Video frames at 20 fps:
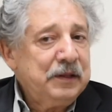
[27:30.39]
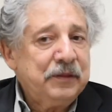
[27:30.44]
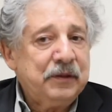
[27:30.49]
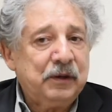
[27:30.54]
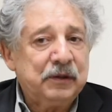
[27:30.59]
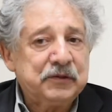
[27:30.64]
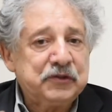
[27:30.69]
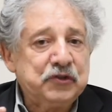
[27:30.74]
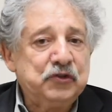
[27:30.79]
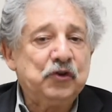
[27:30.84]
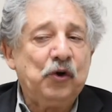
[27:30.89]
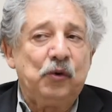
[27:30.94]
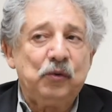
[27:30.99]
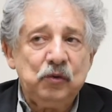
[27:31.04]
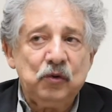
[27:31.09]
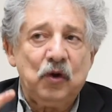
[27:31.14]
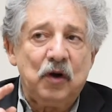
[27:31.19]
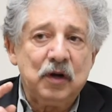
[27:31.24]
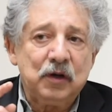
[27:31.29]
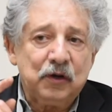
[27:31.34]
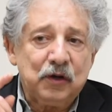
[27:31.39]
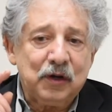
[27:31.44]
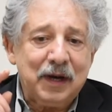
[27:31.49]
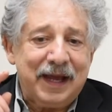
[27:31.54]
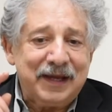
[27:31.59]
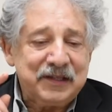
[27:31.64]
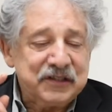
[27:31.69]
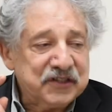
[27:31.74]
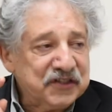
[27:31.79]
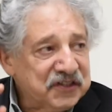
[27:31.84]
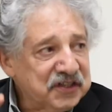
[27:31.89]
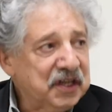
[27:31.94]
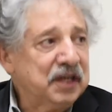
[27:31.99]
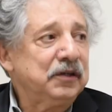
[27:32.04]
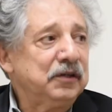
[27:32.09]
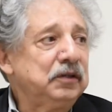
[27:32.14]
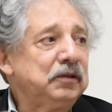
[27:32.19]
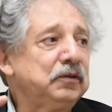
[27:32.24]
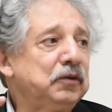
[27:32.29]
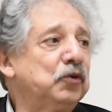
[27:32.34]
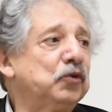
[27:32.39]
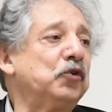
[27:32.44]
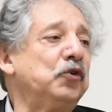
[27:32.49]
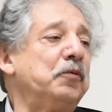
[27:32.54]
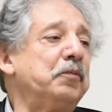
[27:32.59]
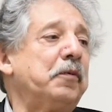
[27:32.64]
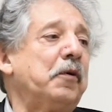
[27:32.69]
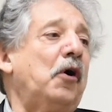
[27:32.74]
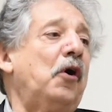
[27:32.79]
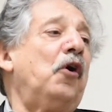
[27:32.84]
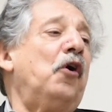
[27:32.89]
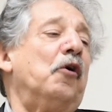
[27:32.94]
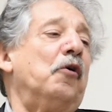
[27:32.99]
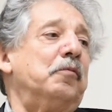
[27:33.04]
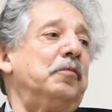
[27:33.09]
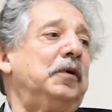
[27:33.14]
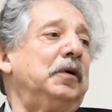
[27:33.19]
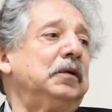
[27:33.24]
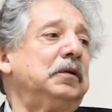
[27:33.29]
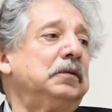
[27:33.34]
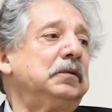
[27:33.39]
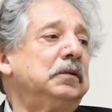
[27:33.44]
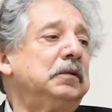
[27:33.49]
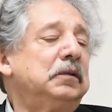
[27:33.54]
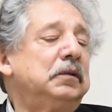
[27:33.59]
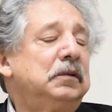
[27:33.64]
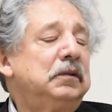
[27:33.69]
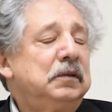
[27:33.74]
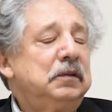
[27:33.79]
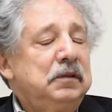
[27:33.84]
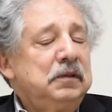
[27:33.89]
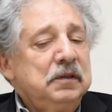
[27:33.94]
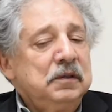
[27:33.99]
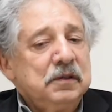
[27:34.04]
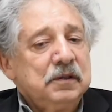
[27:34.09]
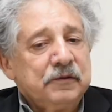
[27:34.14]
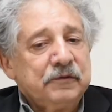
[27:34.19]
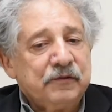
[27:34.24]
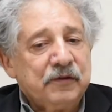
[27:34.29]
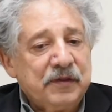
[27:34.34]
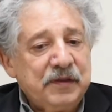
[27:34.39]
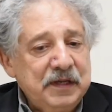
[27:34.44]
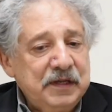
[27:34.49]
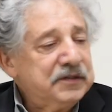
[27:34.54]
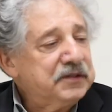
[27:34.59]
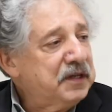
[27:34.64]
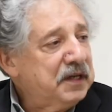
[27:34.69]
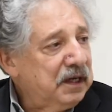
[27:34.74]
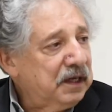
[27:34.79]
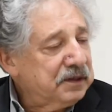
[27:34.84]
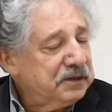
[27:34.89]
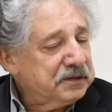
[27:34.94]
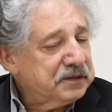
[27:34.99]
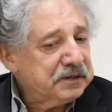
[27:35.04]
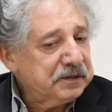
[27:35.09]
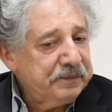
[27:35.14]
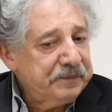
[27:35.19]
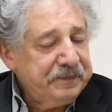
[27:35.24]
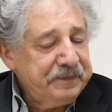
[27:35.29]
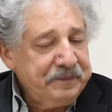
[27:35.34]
There is no longer a single group home for these kids.